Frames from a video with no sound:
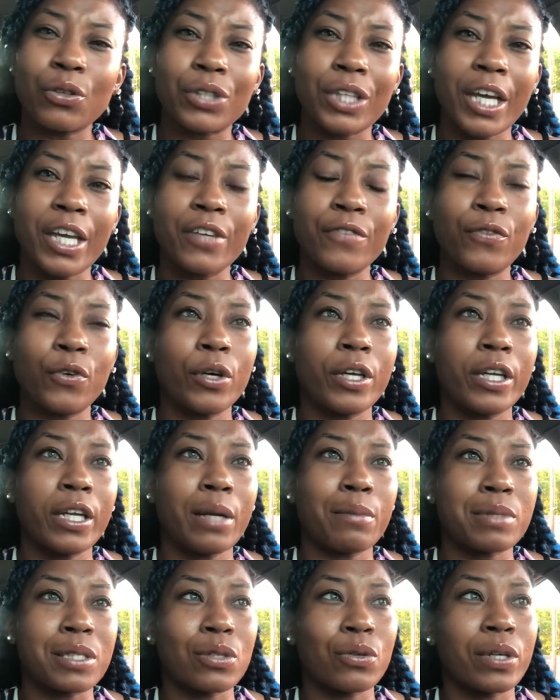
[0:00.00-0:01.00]
thankful and
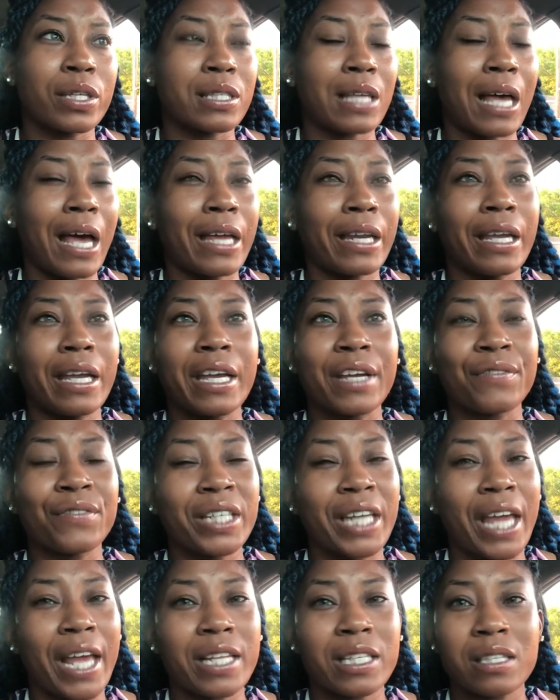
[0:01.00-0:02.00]
I'm so excited. Every
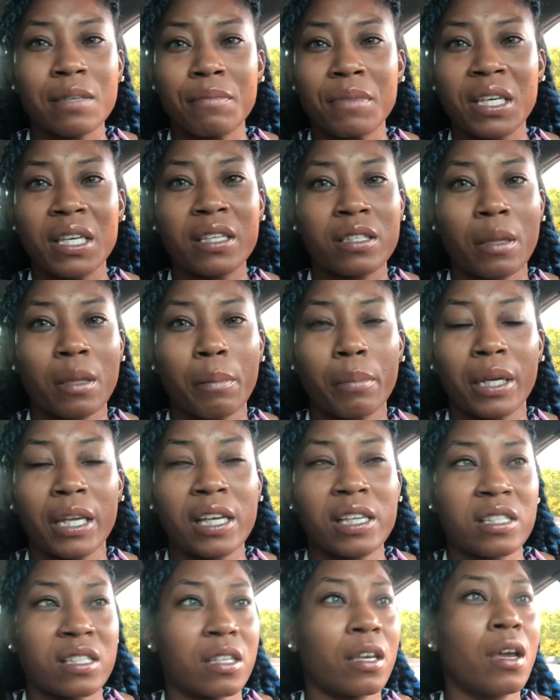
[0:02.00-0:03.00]
day to me is a
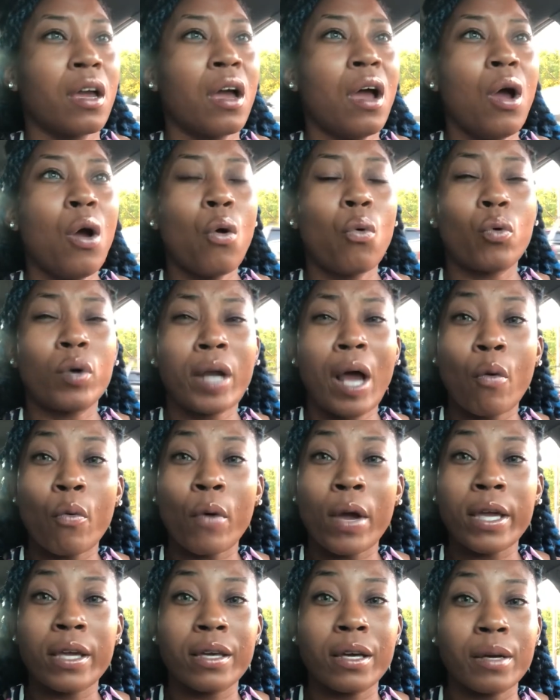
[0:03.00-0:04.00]
blessing. When I
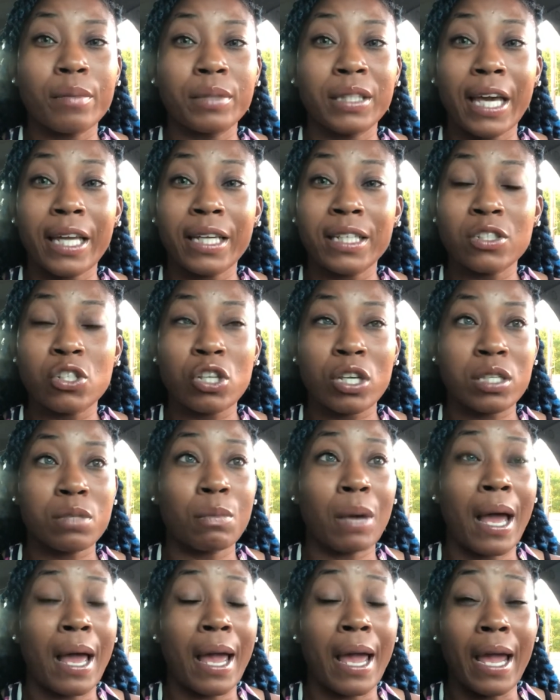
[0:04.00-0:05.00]
wake up, that is just
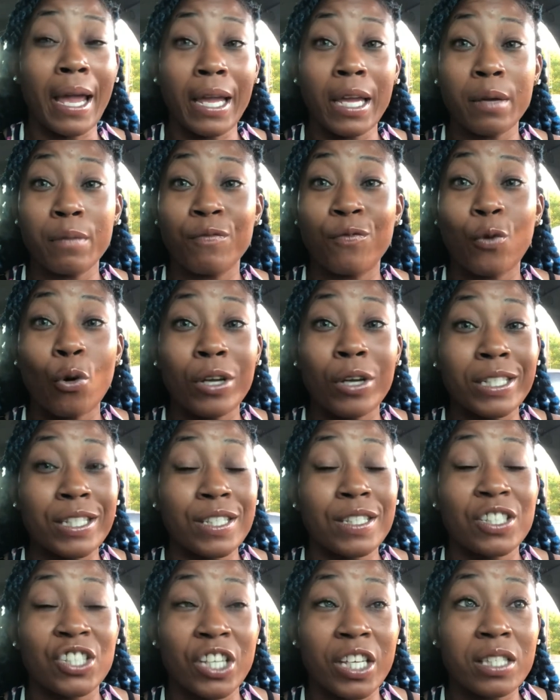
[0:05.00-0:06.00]
my aim for it
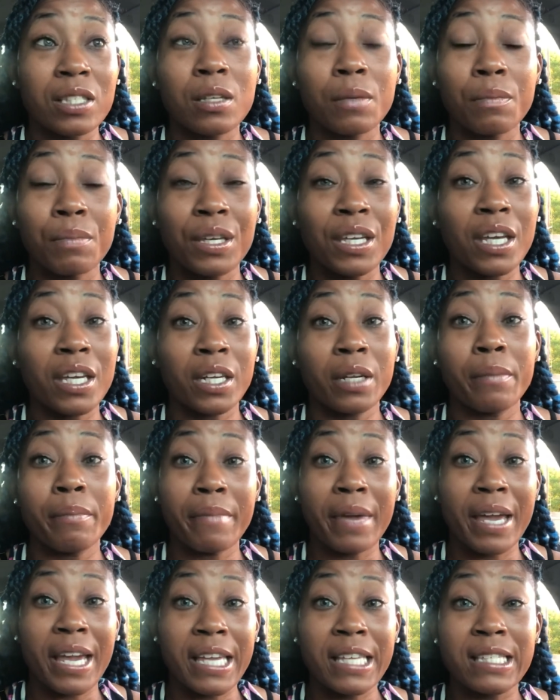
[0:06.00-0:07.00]
just to be an
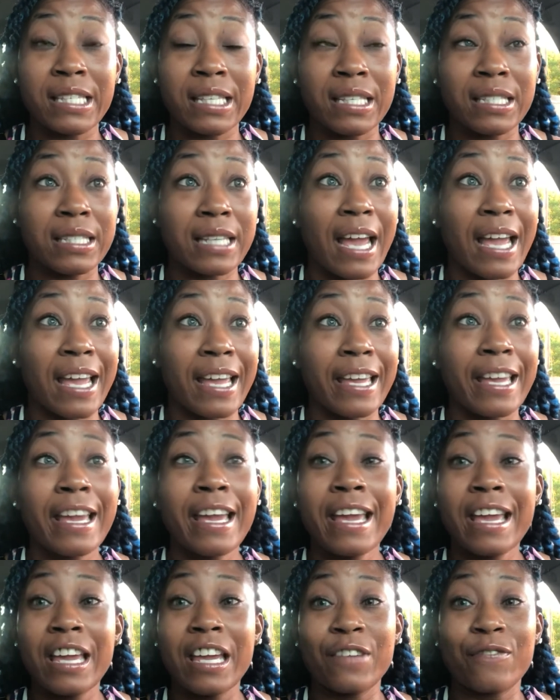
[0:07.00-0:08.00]
amazing day.
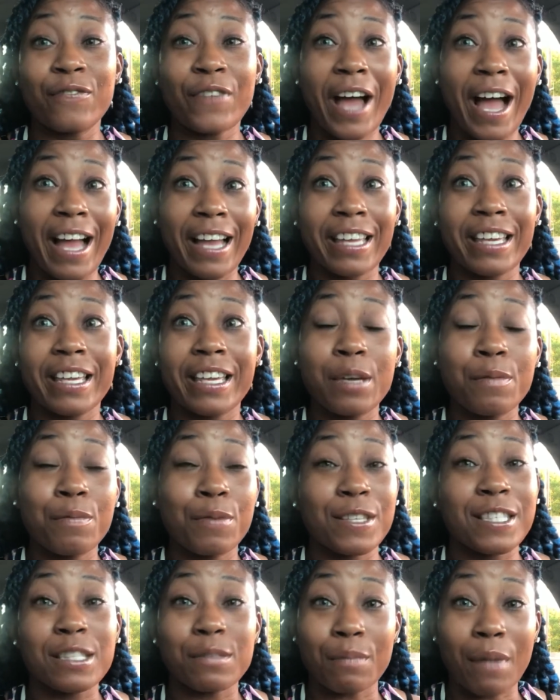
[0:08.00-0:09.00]
If I can keep
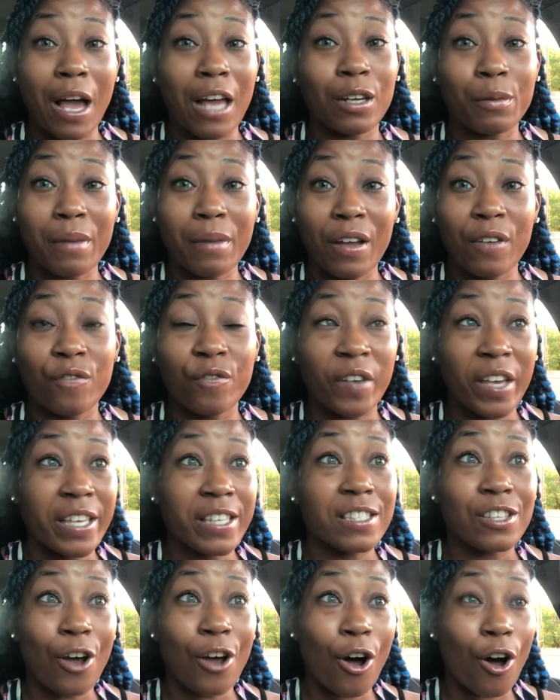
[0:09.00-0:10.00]
a smile on my
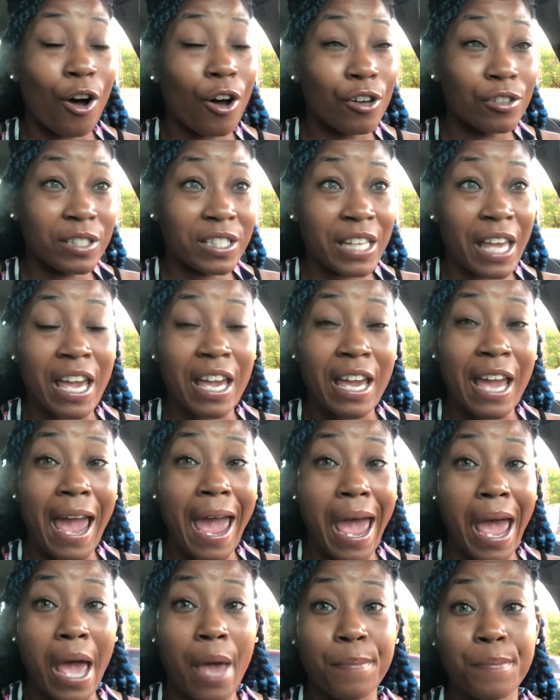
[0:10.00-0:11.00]
face all day,
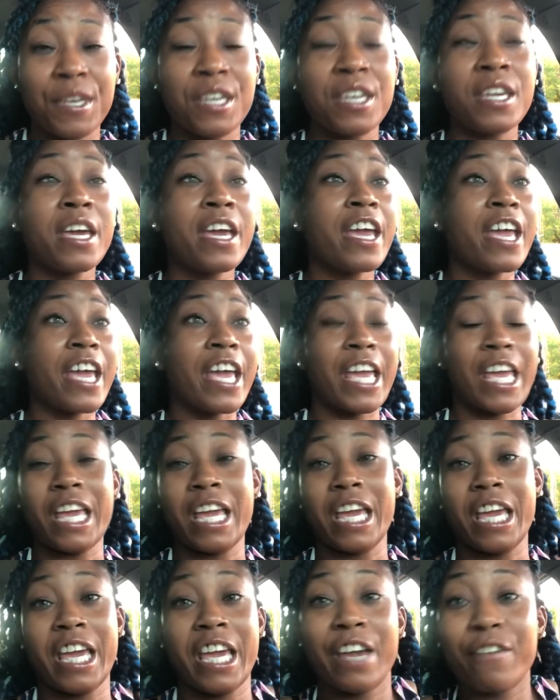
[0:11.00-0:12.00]
happy, and
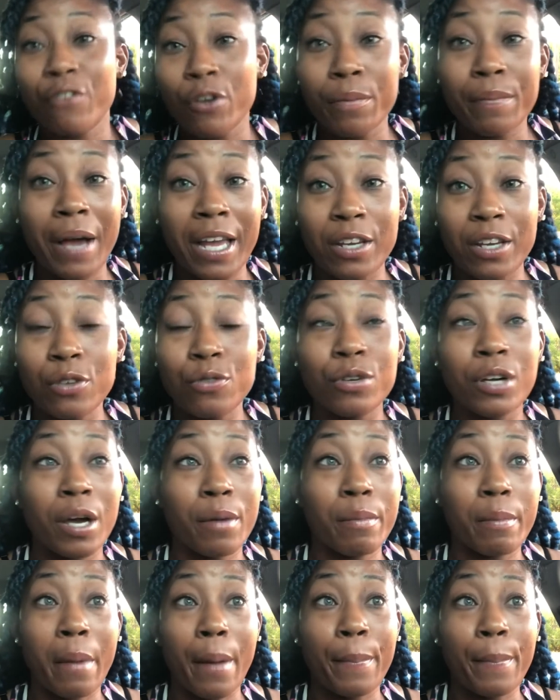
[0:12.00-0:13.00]
everybody who come
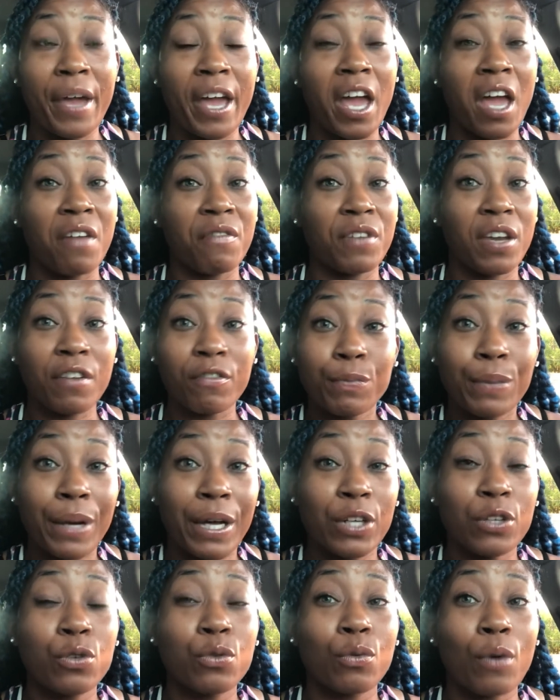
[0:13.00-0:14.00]
in my path,
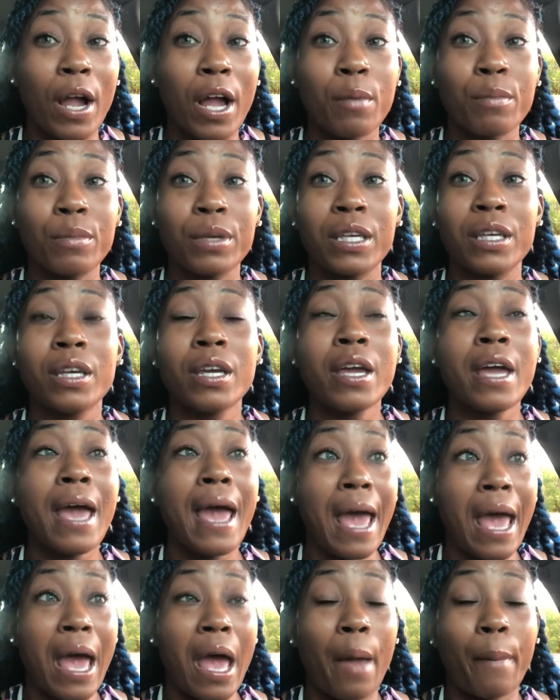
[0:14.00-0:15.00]
everybody who around me,
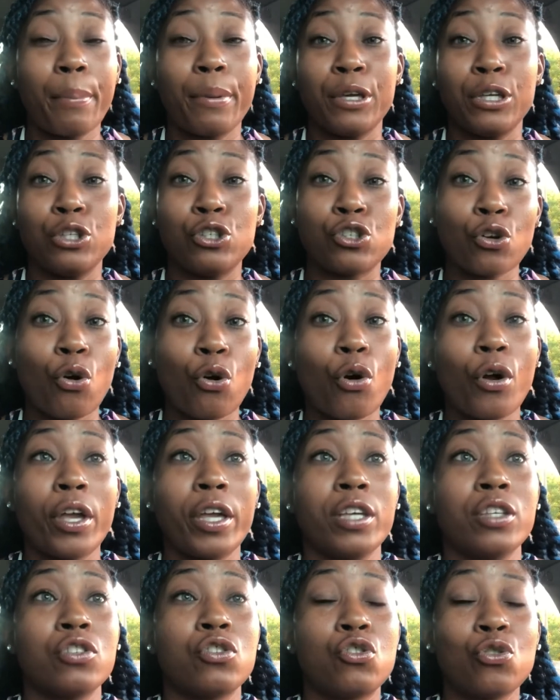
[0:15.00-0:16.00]
happy,
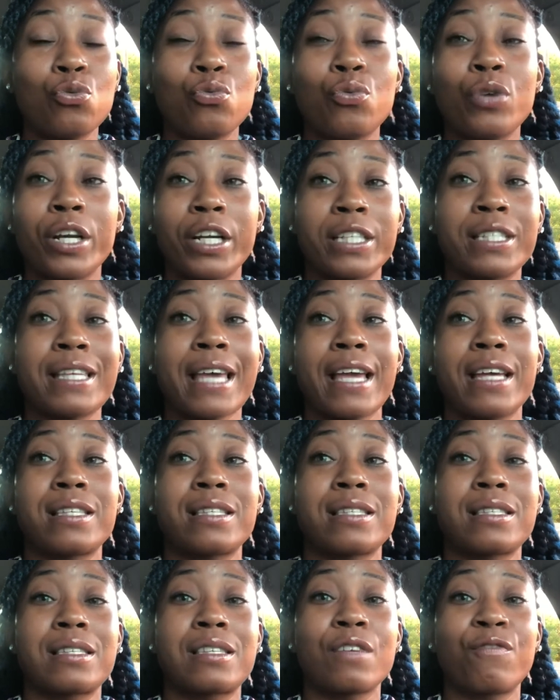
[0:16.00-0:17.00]
joyous, do what it takes
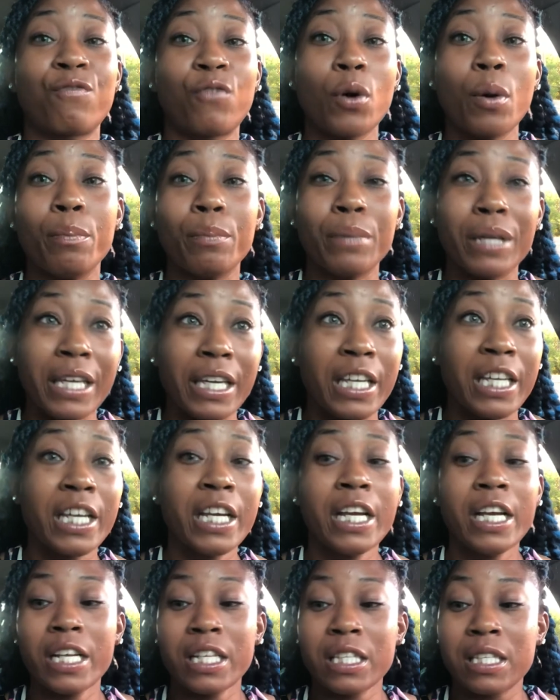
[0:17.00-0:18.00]
to, for me
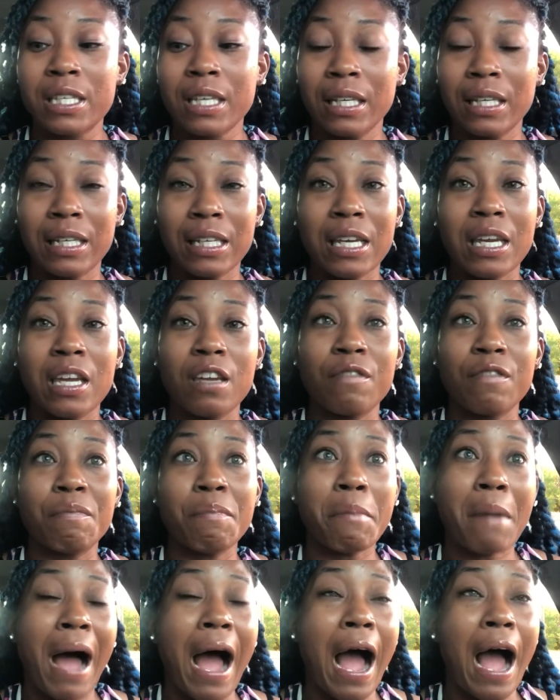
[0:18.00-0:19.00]
to leave
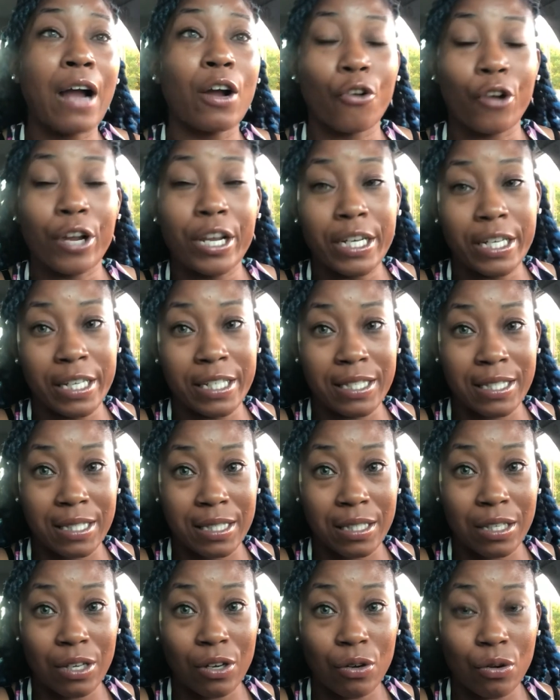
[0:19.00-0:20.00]
my greatness
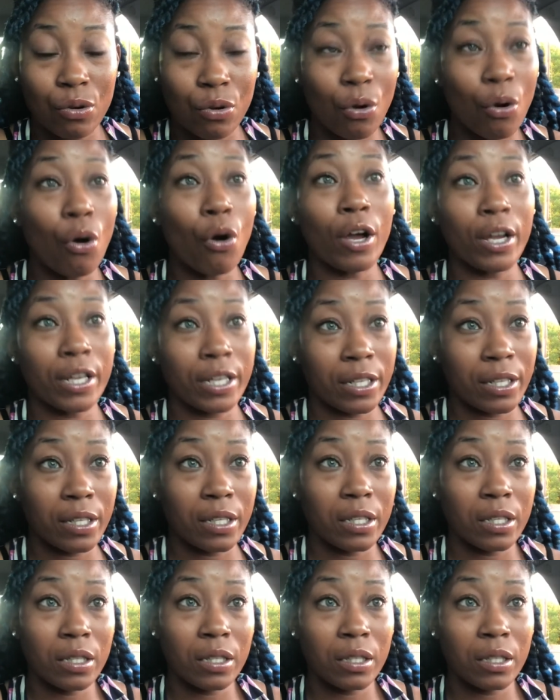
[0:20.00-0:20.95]
on